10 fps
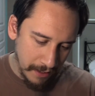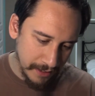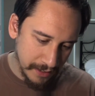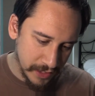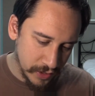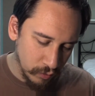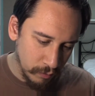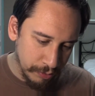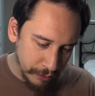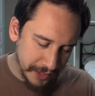and I
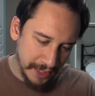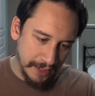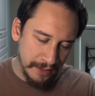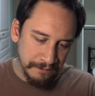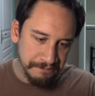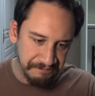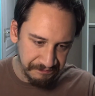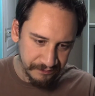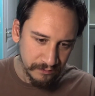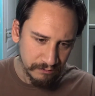saw Putin
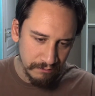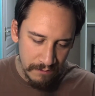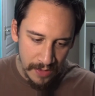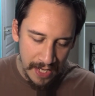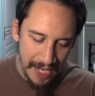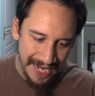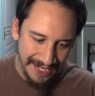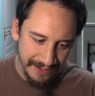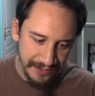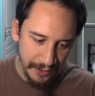
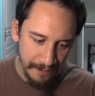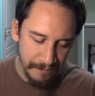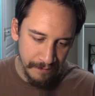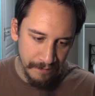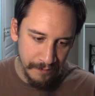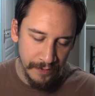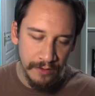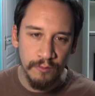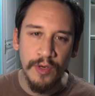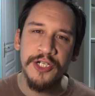and
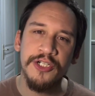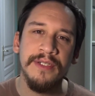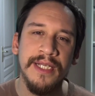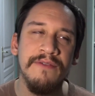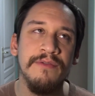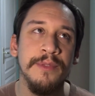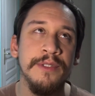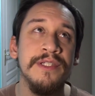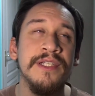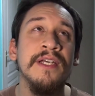the Russian
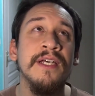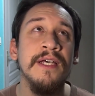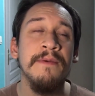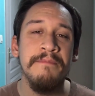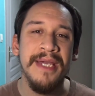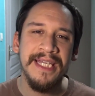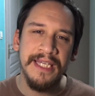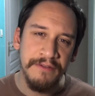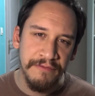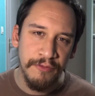government
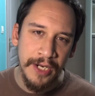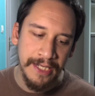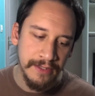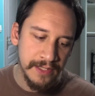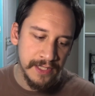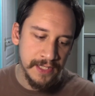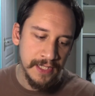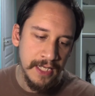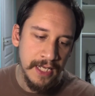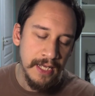making
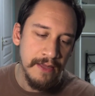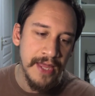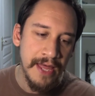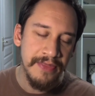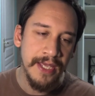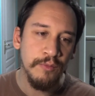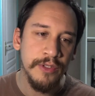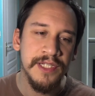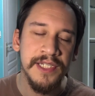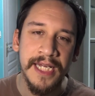threats that they
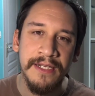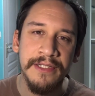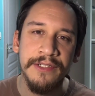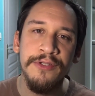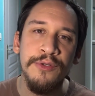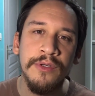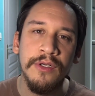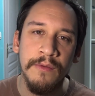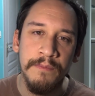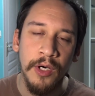would send
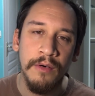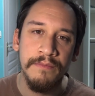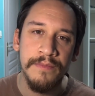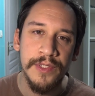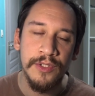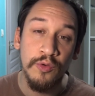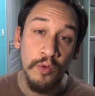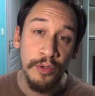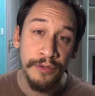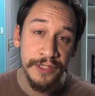nuclear bombs
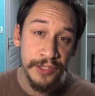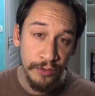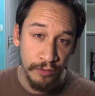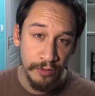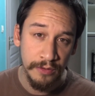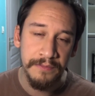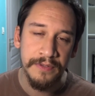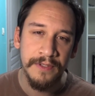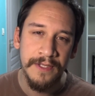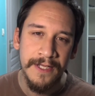towards Europe.
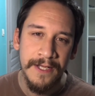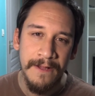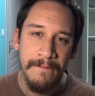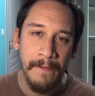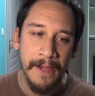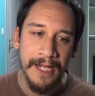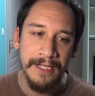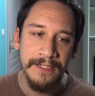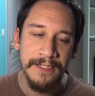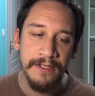
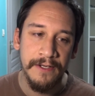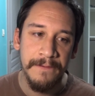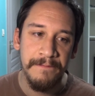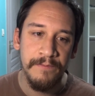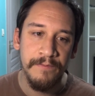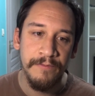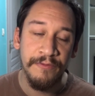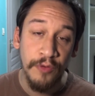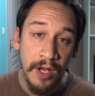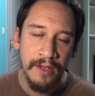And
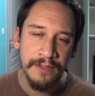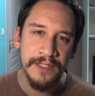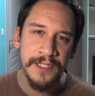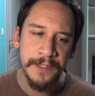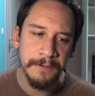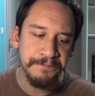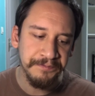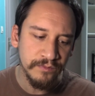France